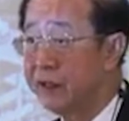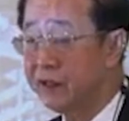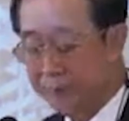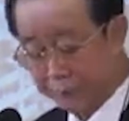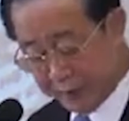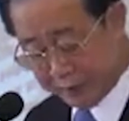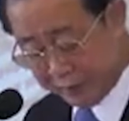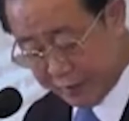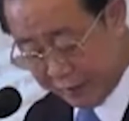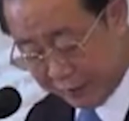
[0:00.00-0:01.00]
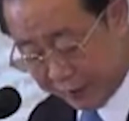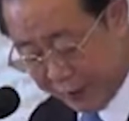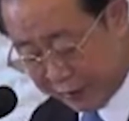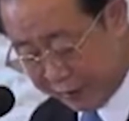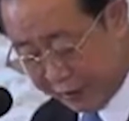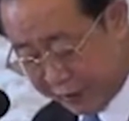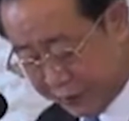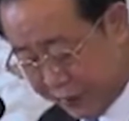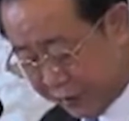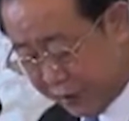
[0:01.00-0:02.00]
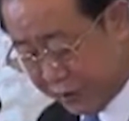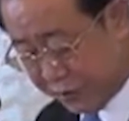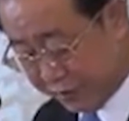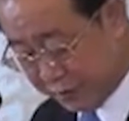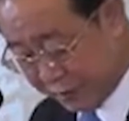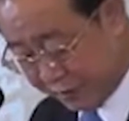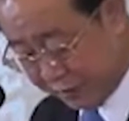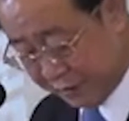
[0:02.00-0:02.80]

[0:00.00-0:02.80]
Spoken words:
getting better than market expectations.